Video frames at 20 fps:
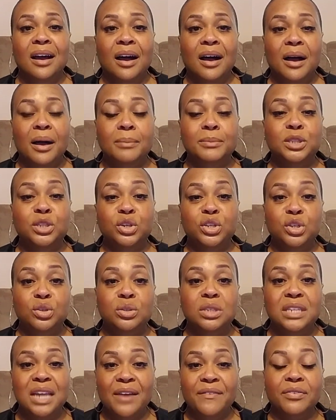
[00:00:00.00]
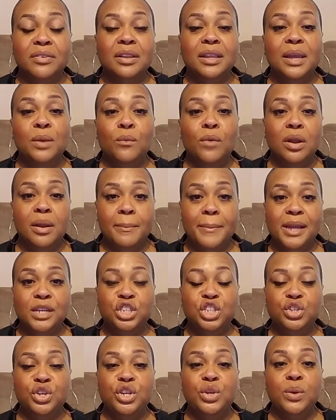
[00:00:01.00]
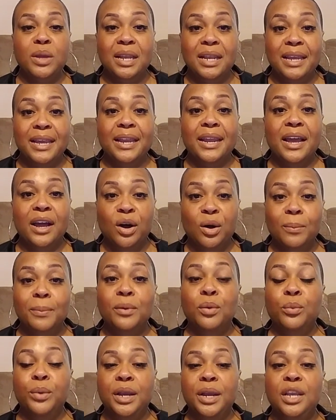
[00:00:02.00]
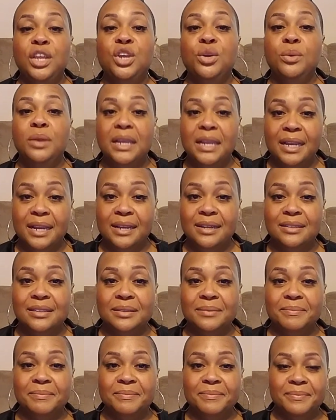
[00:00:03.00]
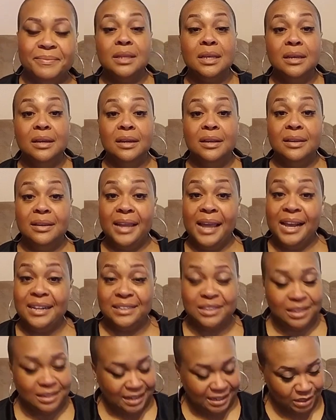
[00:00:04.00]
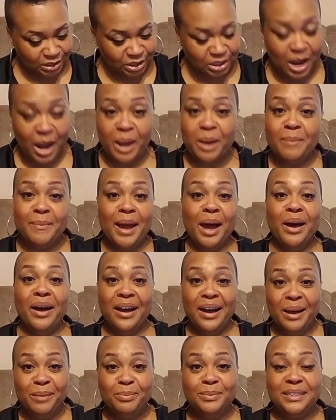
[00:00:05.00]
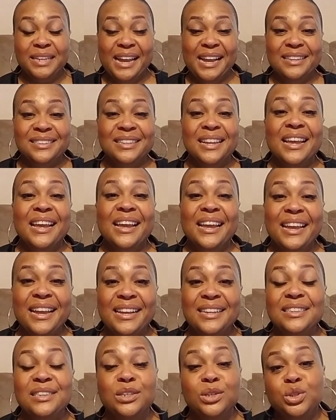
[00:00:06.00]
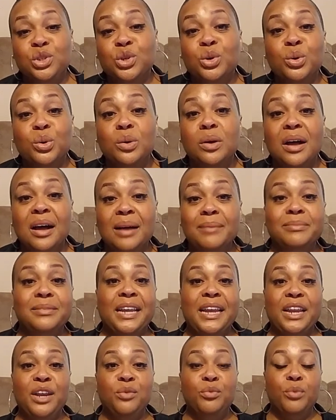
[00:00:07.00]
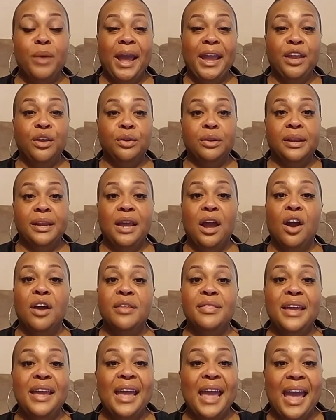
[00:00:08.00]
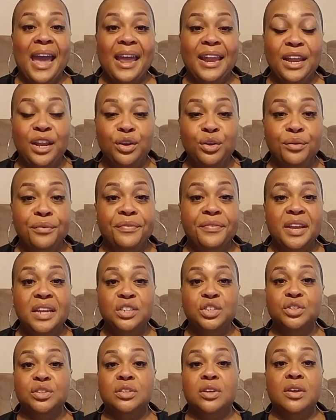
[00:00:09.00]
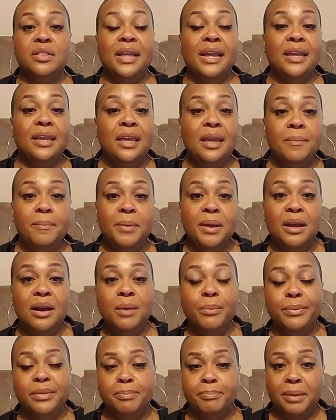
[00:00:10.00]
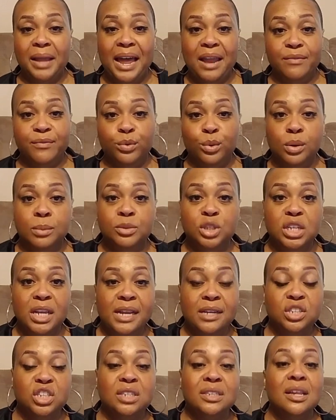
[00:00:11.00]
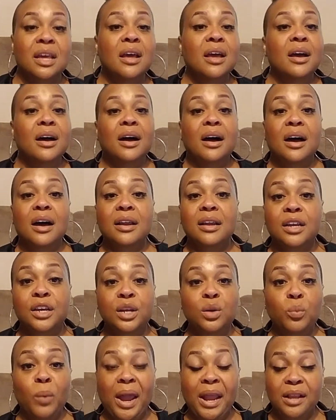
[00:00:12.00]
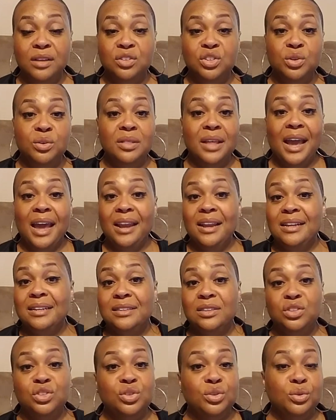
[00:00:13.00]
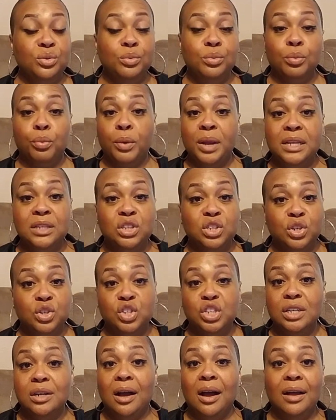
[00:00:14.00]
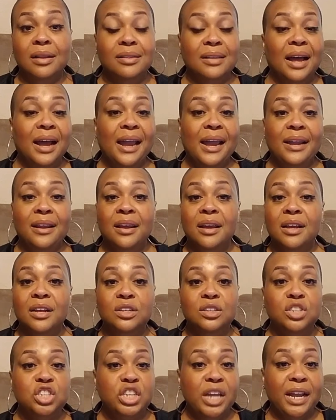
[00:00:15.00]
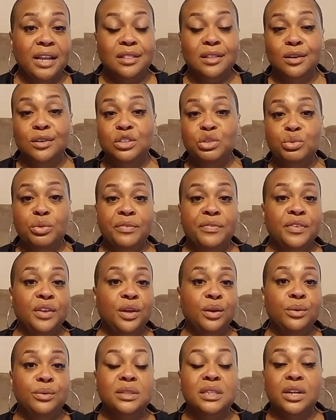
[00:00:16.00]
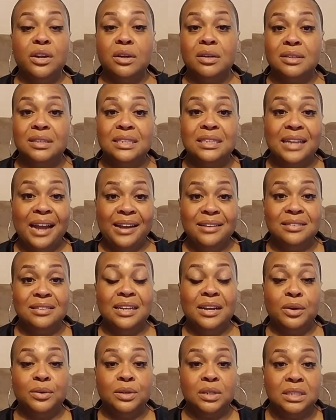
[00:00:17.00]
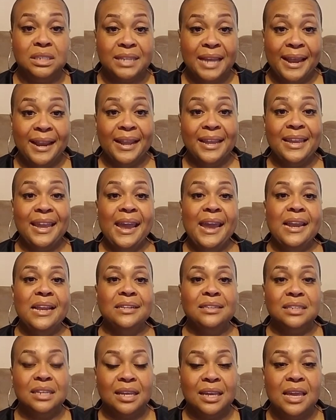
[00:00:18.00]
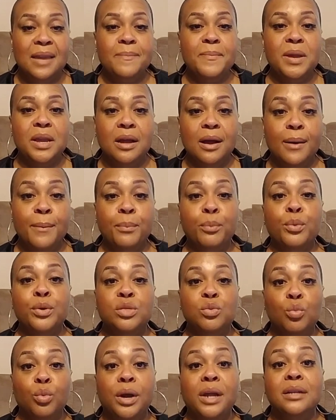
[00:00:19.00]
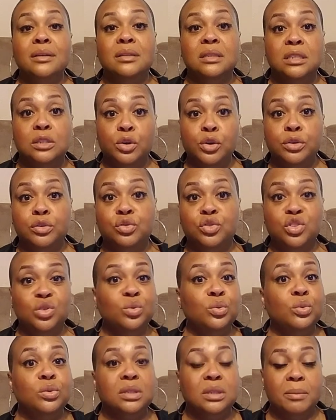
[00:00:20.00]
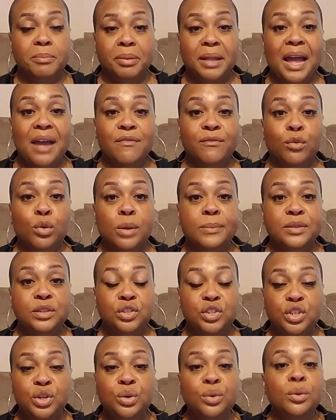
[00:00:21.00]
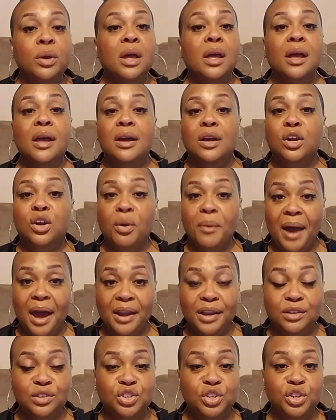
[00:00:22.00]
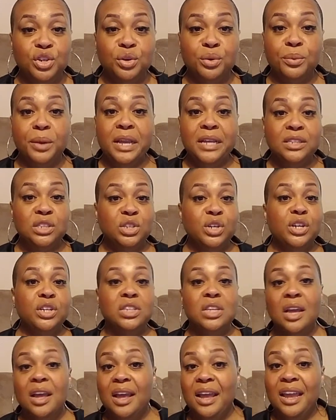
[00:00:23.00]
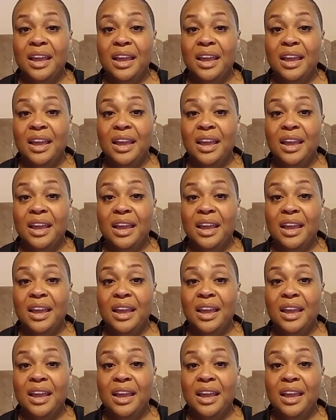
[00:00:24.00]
So you definitely want to make sure you can get help when you need it. Next, let's talk about updates. Is the tool updated regularly? Are they adding new features? Are they keeping up with platform changes? A good way to do that is to research it online. Check those reviews. There are sites that are dedicated to keeping up with what certain tools and platforms do. Go out and do your research.